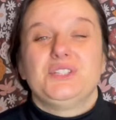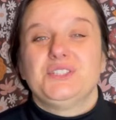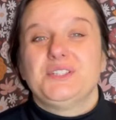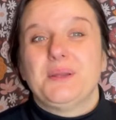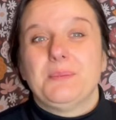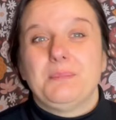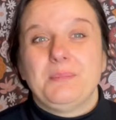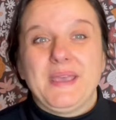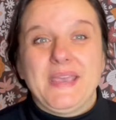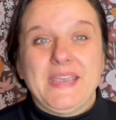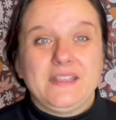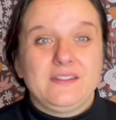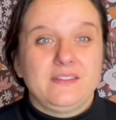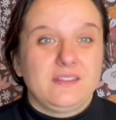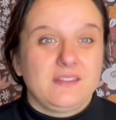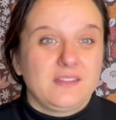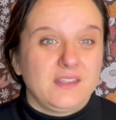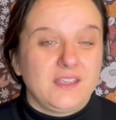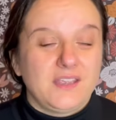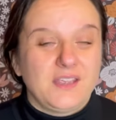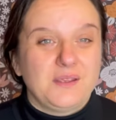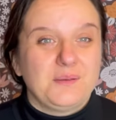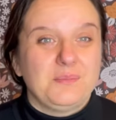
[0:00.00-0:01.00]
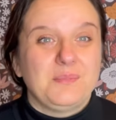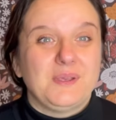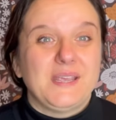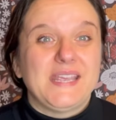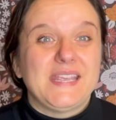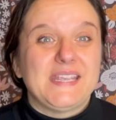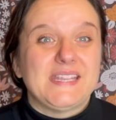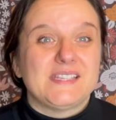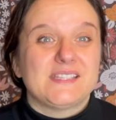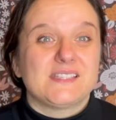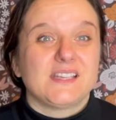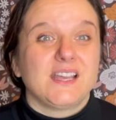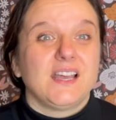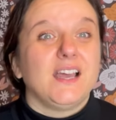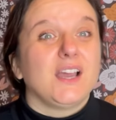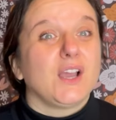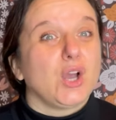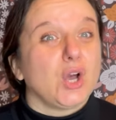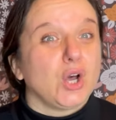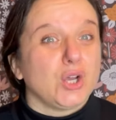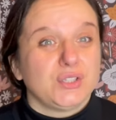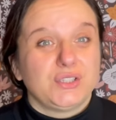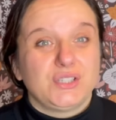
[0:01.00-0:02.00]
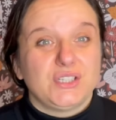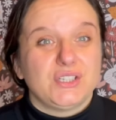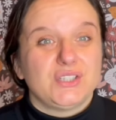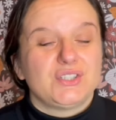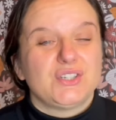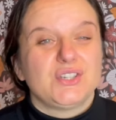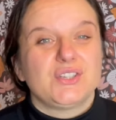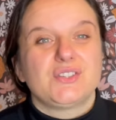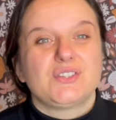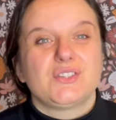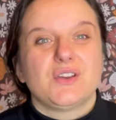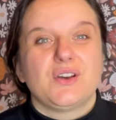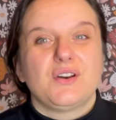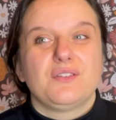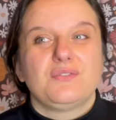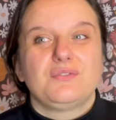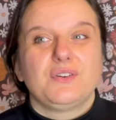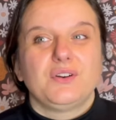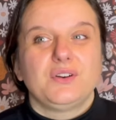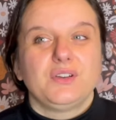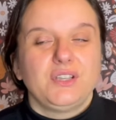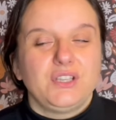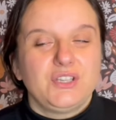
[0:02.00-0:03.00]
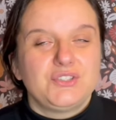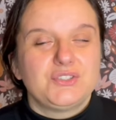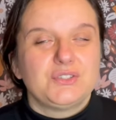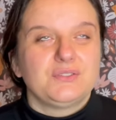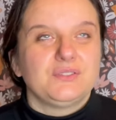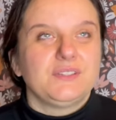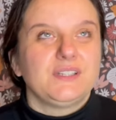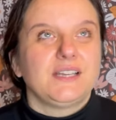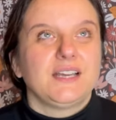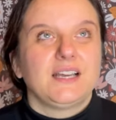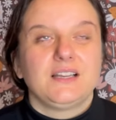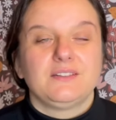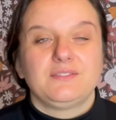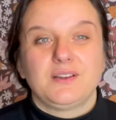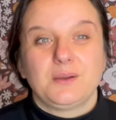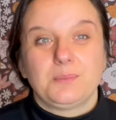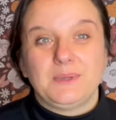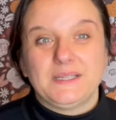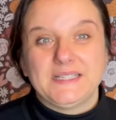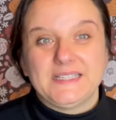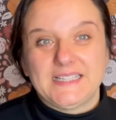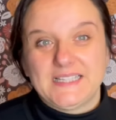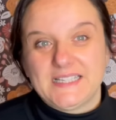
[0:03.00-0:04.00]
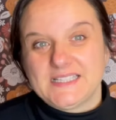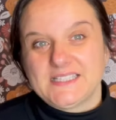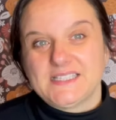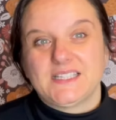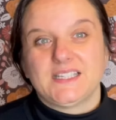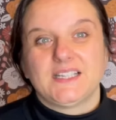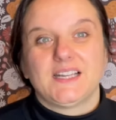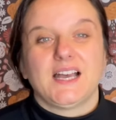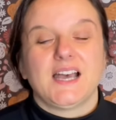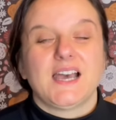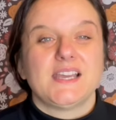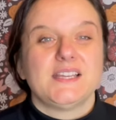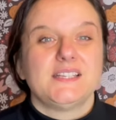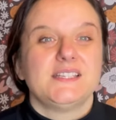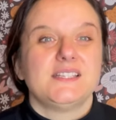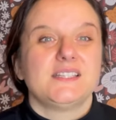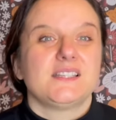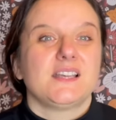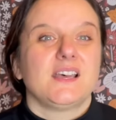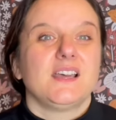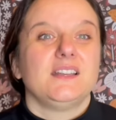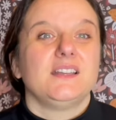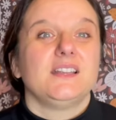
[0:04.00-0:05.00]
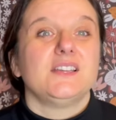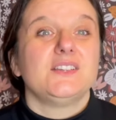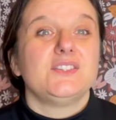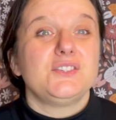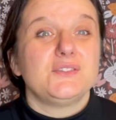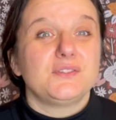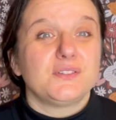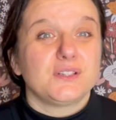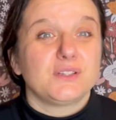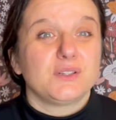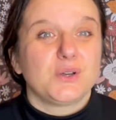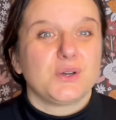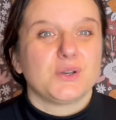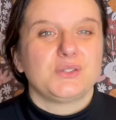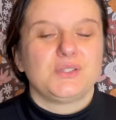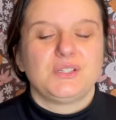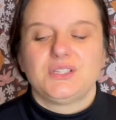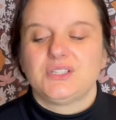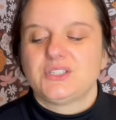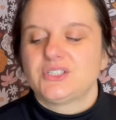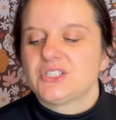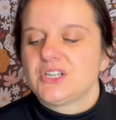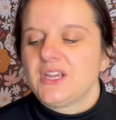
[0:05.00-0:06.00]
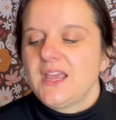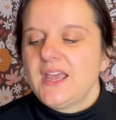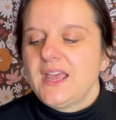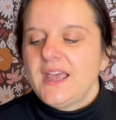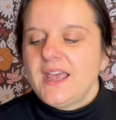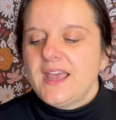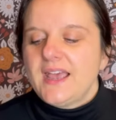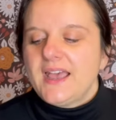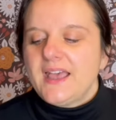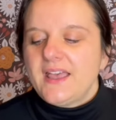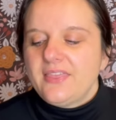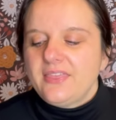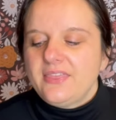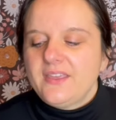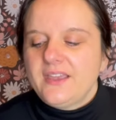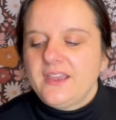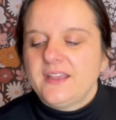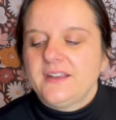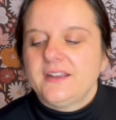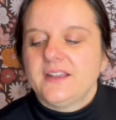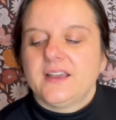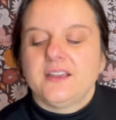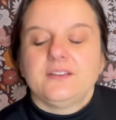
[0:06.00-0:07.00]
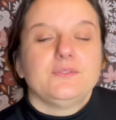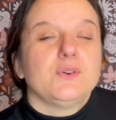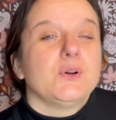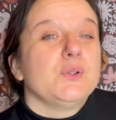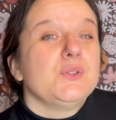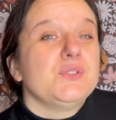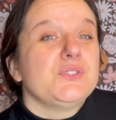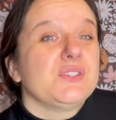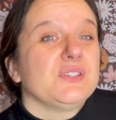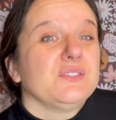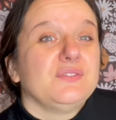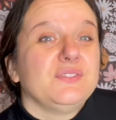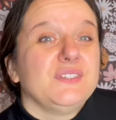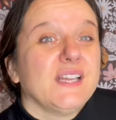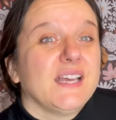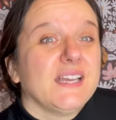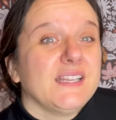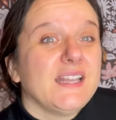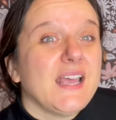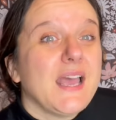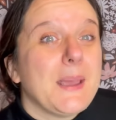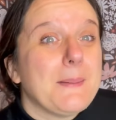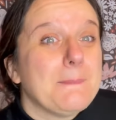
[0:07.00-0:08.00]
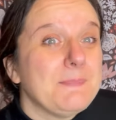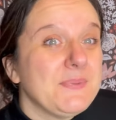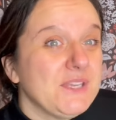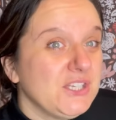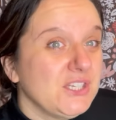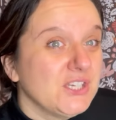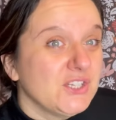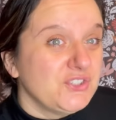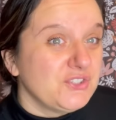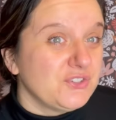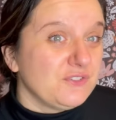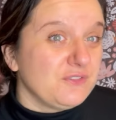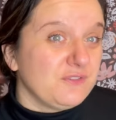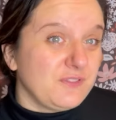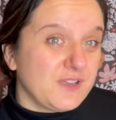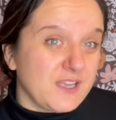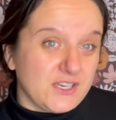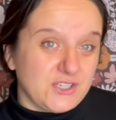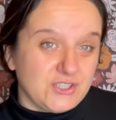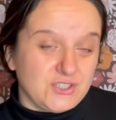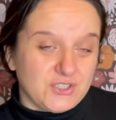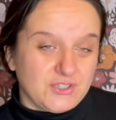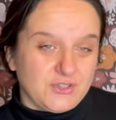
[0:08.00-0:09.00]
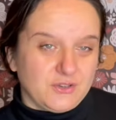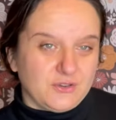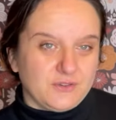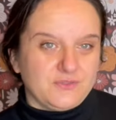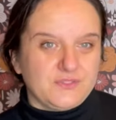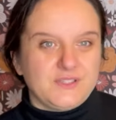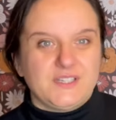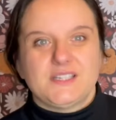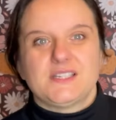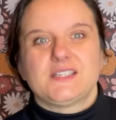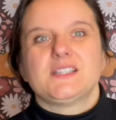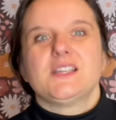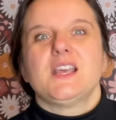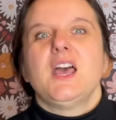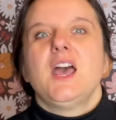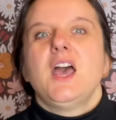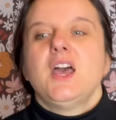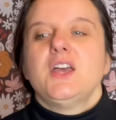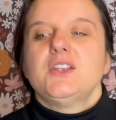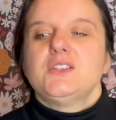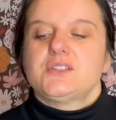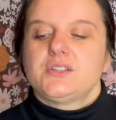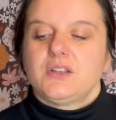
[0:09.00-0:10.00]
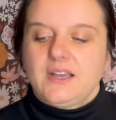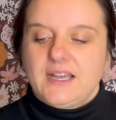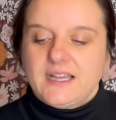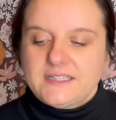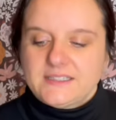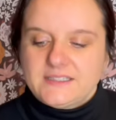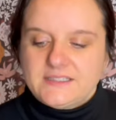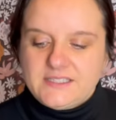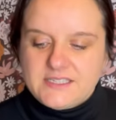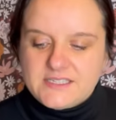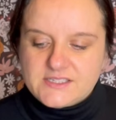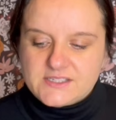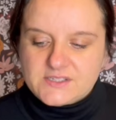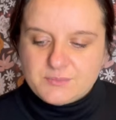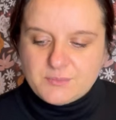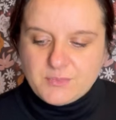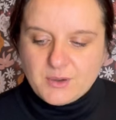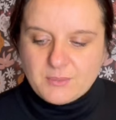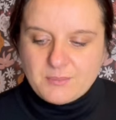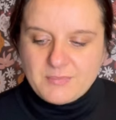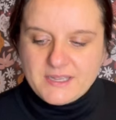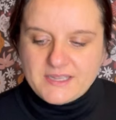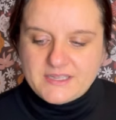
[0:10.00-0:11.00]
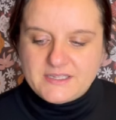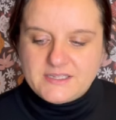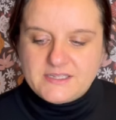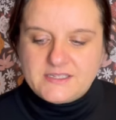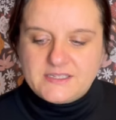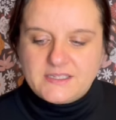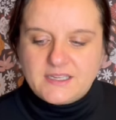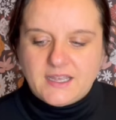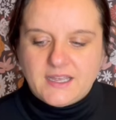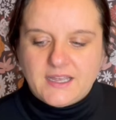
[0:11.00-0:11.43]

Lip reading: the main theme is a cottage. So for each of the alphabet letter I designed a different cottage, and then I've also done a miniature version of this. So at this moment